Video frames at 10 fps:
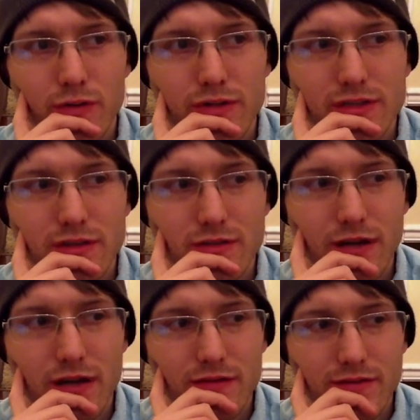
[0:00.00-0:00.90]
We're still
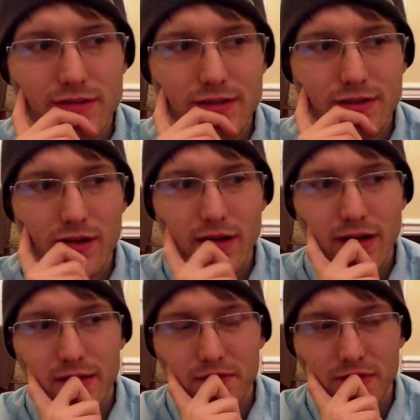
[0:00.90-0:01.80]
like
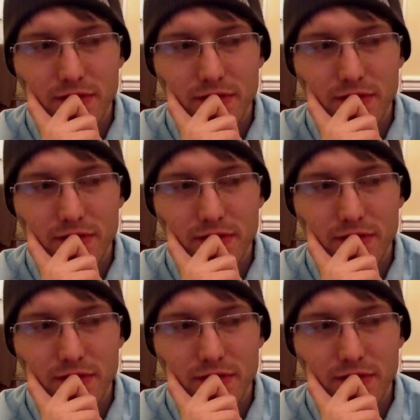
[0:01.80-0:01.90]
I